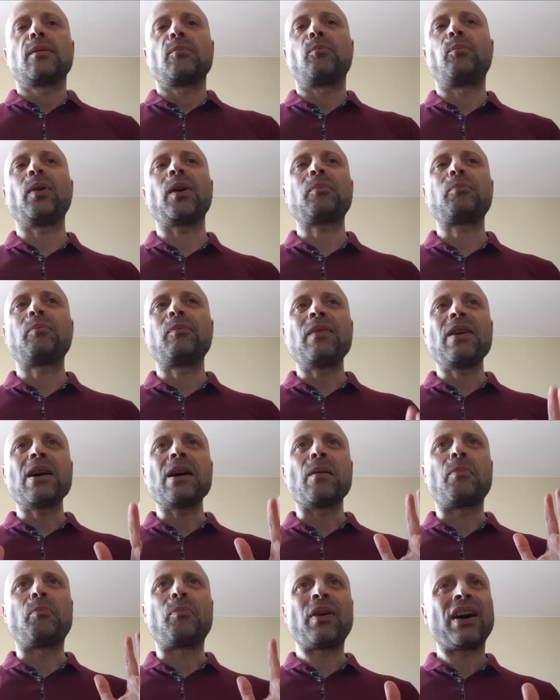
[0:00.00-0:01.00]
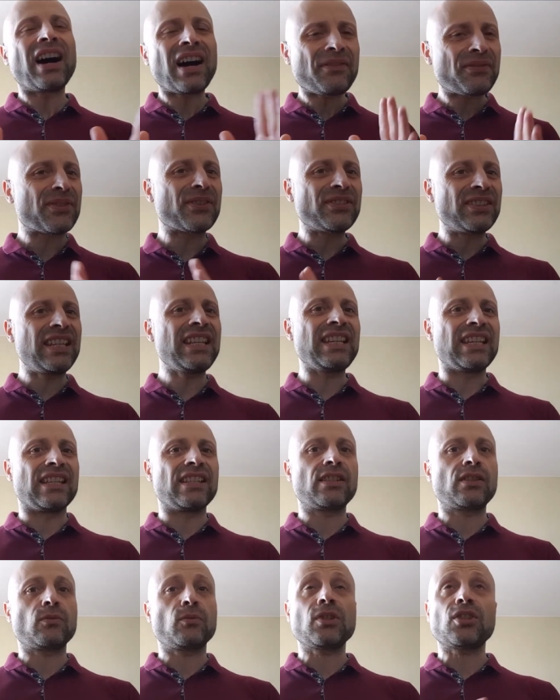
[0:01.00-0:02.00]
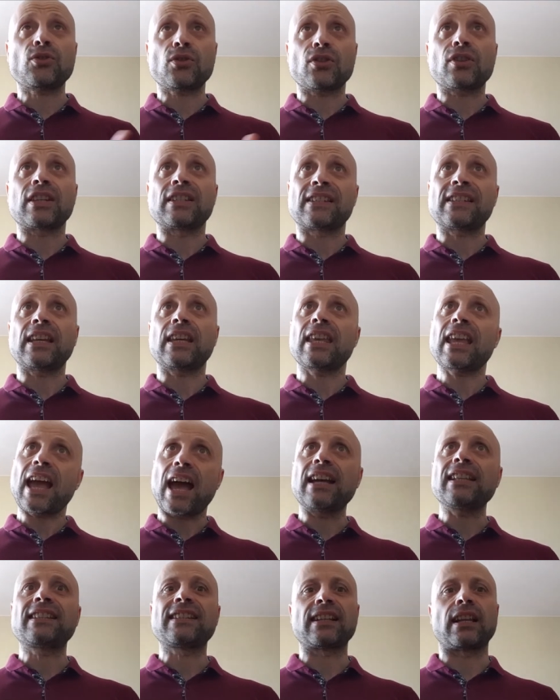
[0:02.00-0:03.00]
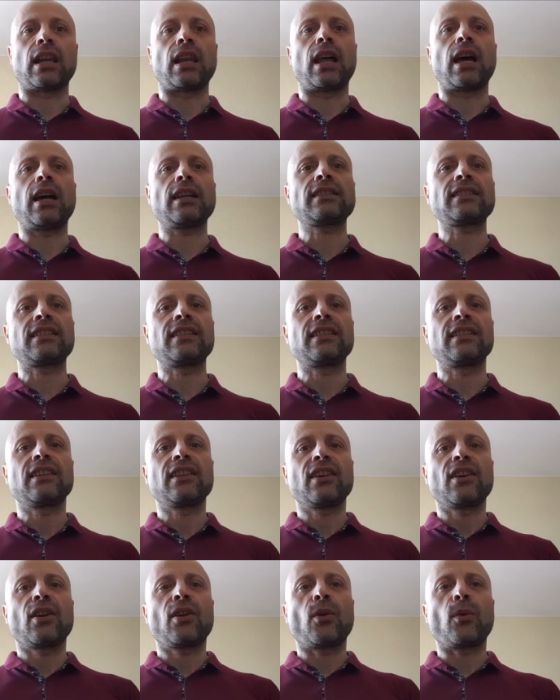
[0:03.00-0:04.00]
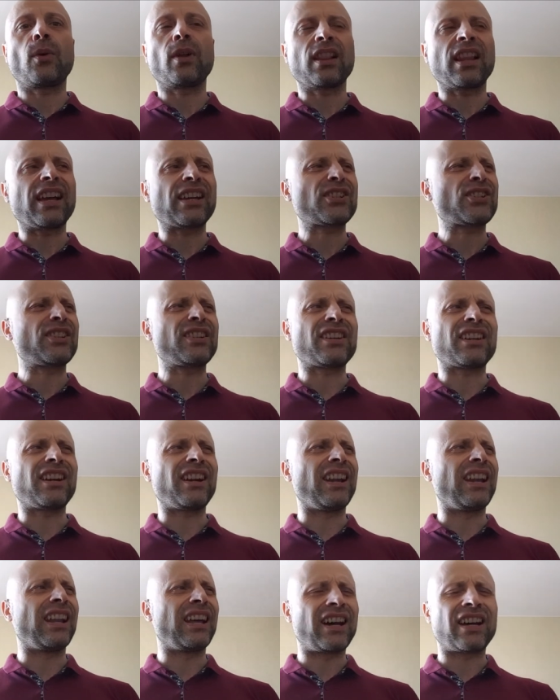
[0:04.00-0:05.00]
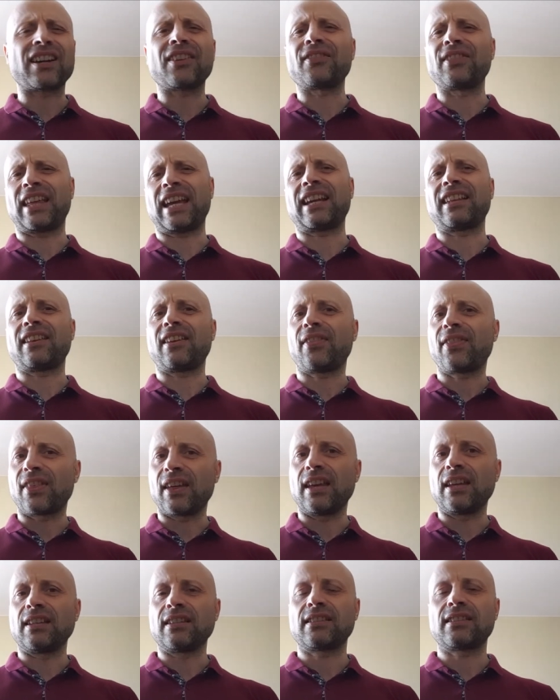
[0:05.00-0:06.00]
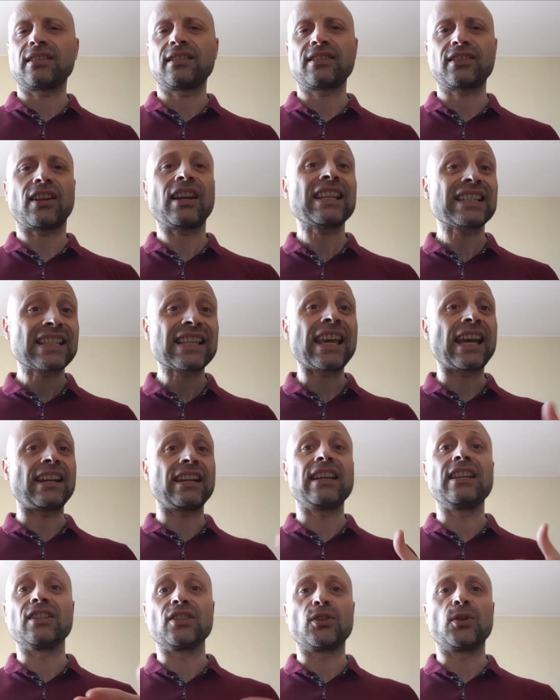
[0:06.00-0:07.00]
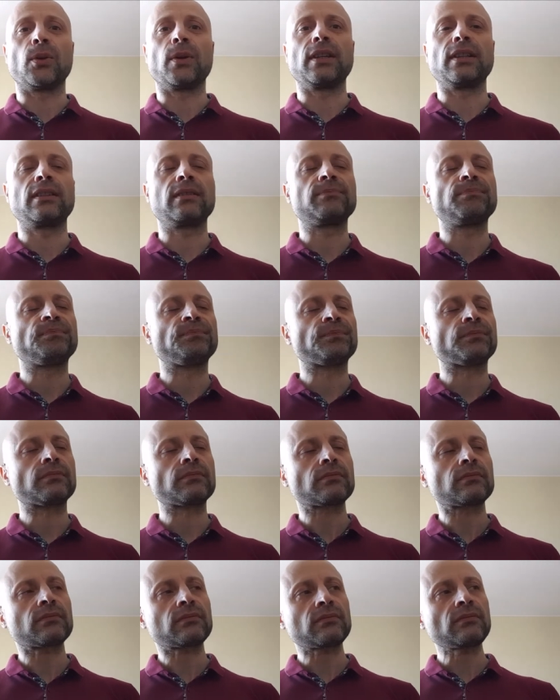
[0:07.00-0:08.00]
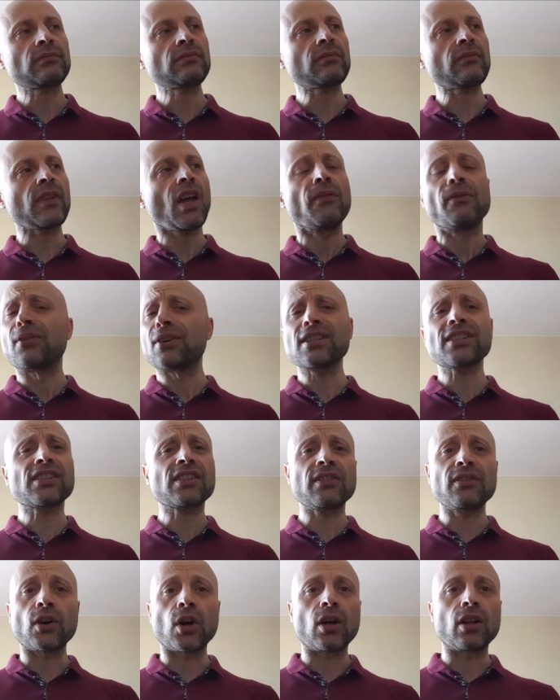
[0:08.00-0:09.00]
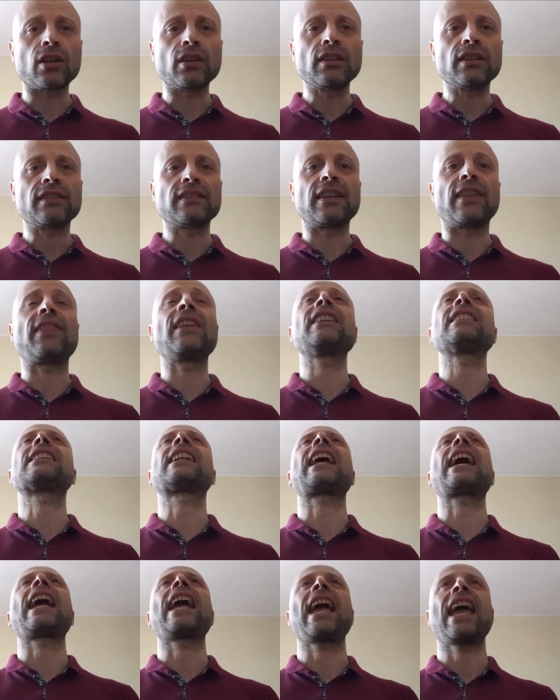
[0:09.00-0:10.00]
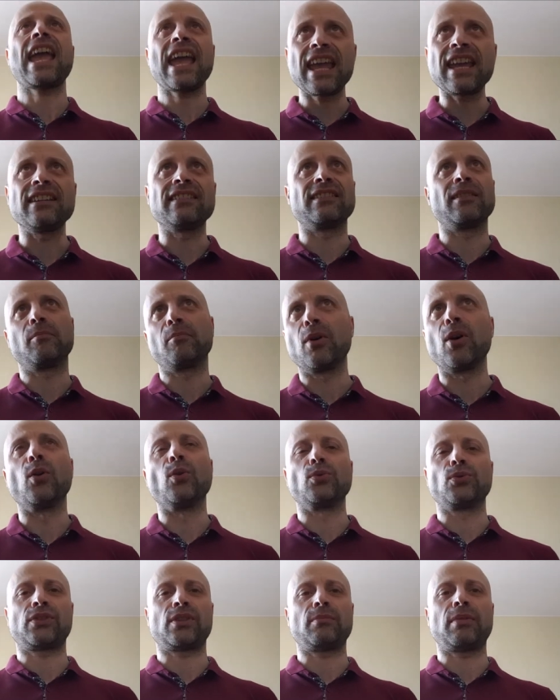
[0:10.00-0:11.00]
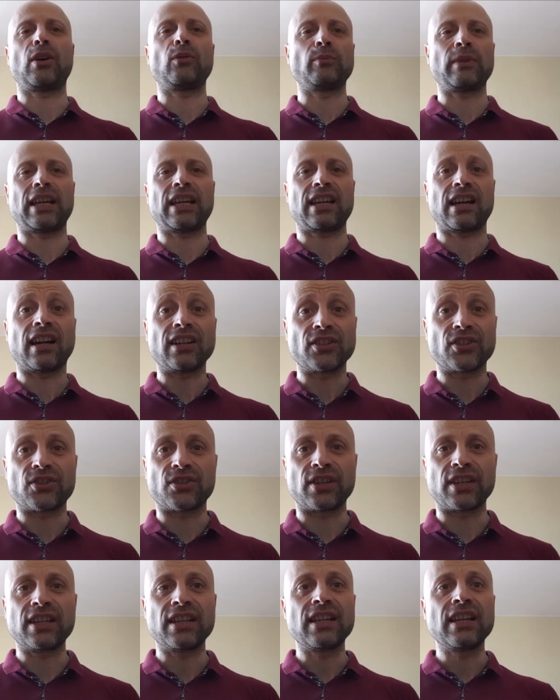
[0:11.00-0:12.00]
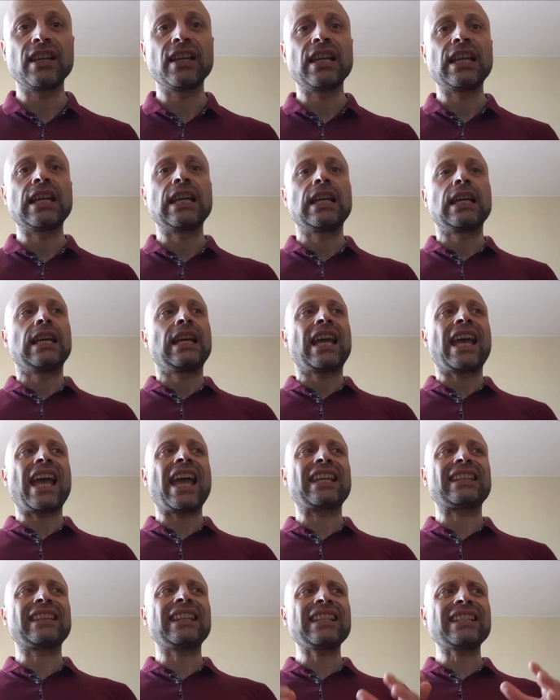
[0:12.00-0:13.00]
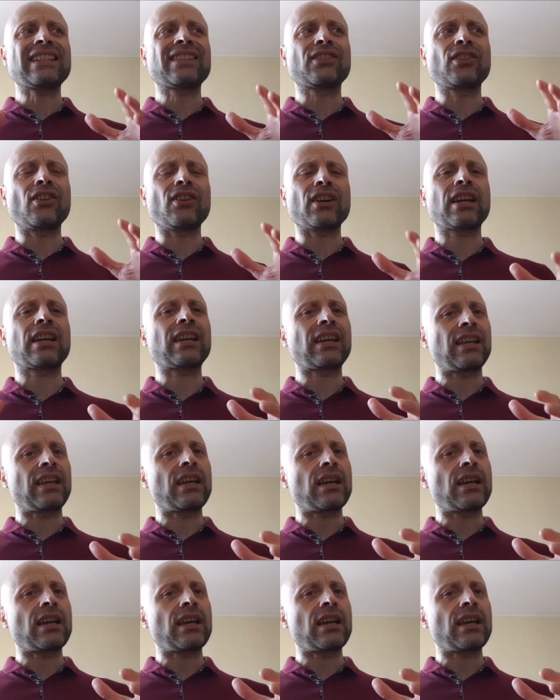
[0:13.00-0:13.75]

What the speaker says: But apart from these, which you can say, yeah, it's a lot, well, actually there are a lot of negative things, so let's get into it. First of all, the things that I hate the most about my country, and let's talk